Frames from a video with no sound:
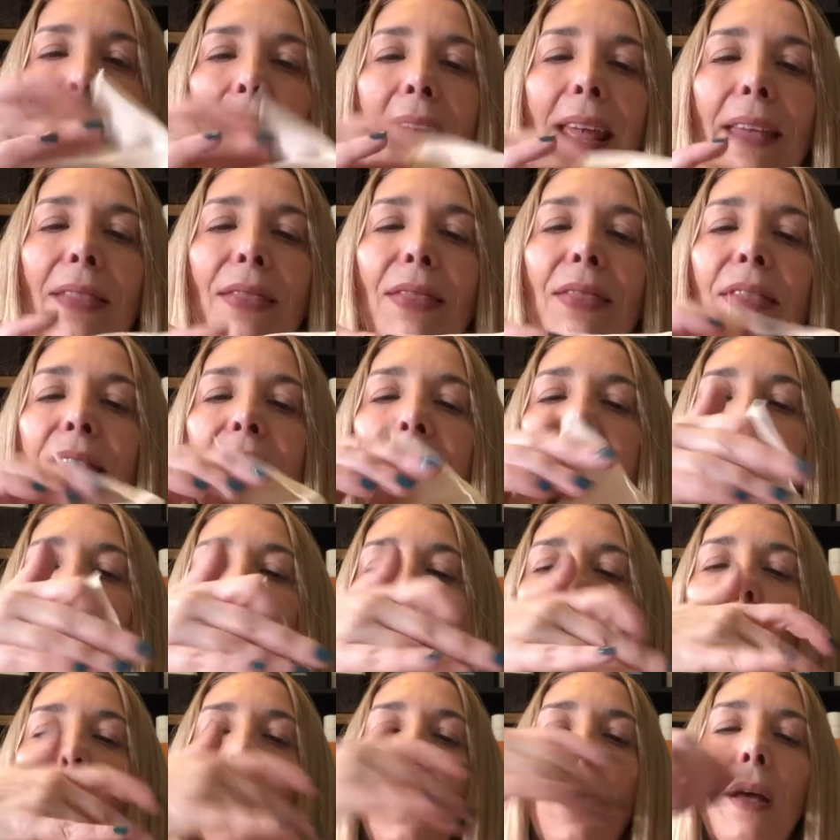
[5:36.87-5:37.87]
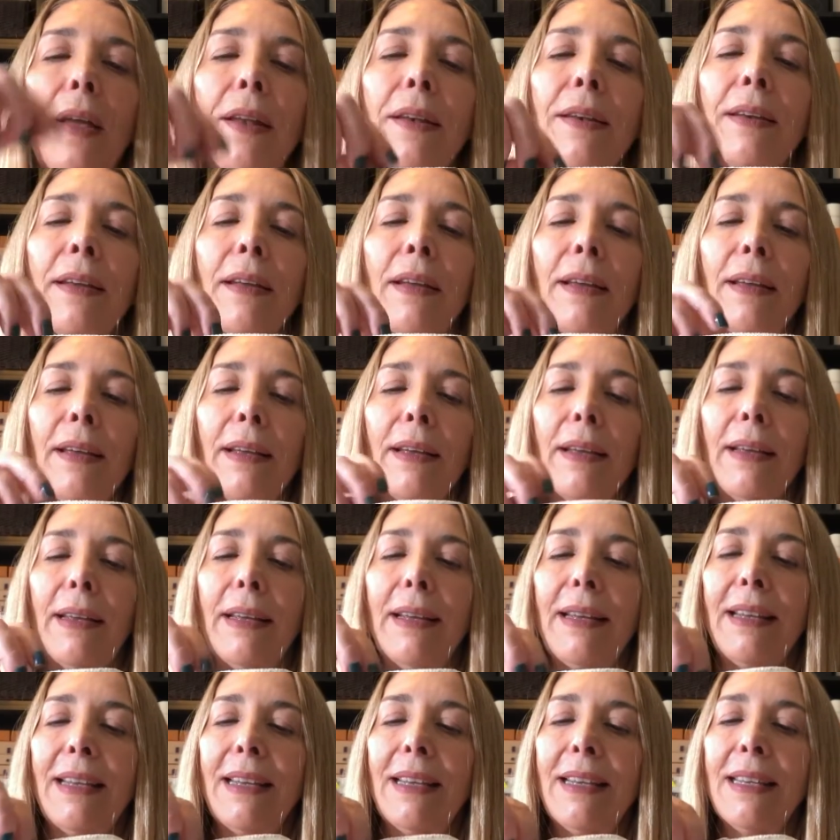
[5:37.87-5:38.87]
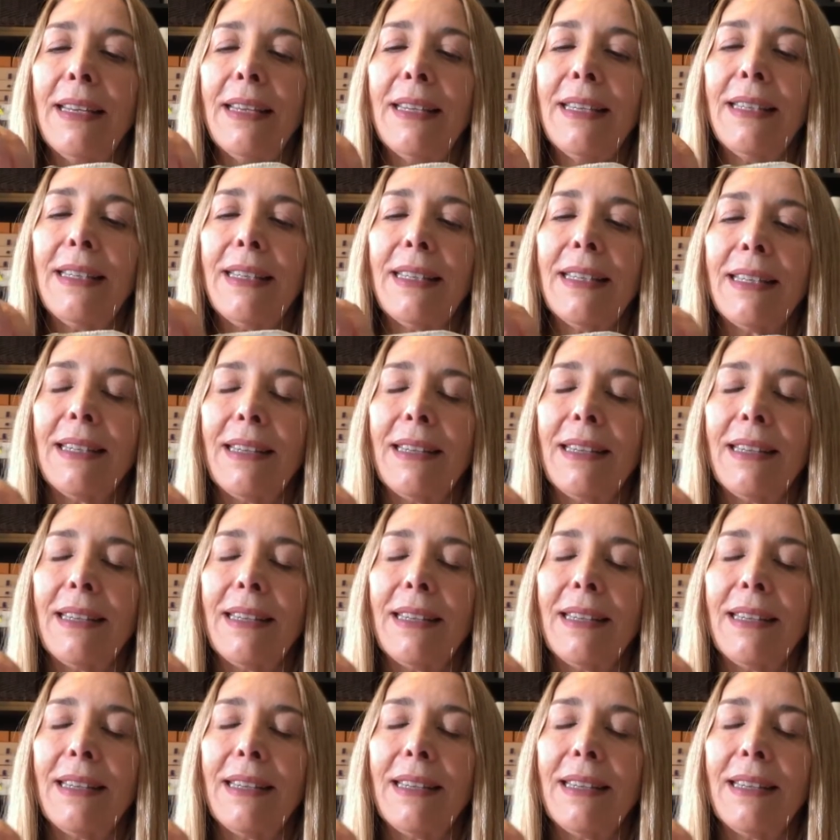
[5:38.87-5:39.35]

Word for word: And this one is